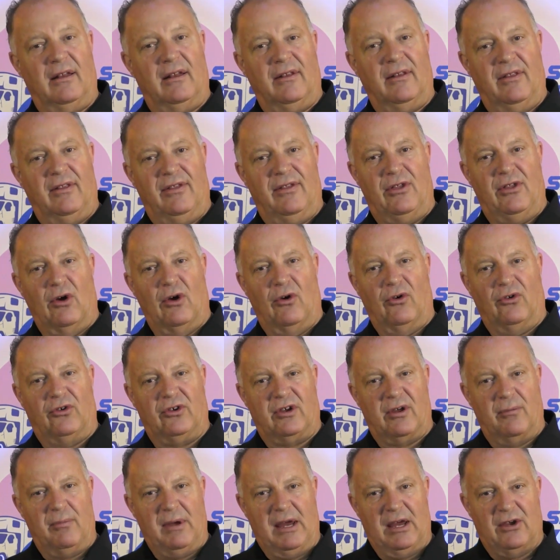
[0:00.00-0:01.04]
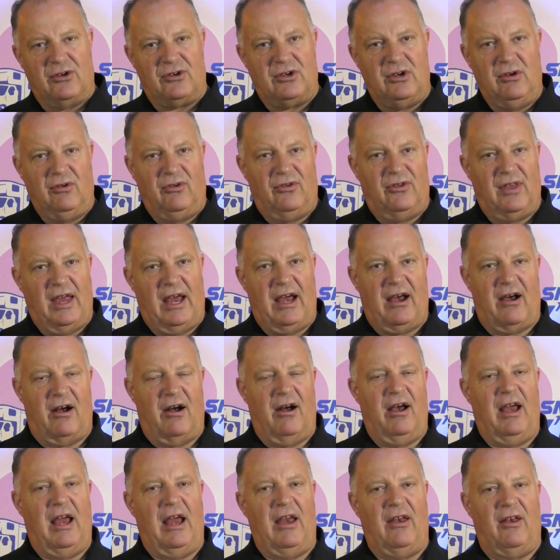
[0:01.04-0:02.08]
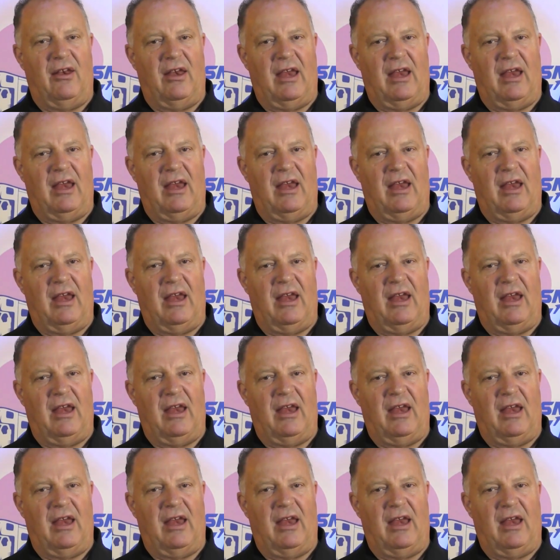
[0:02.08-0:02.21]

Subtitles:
Those can be issues there. And,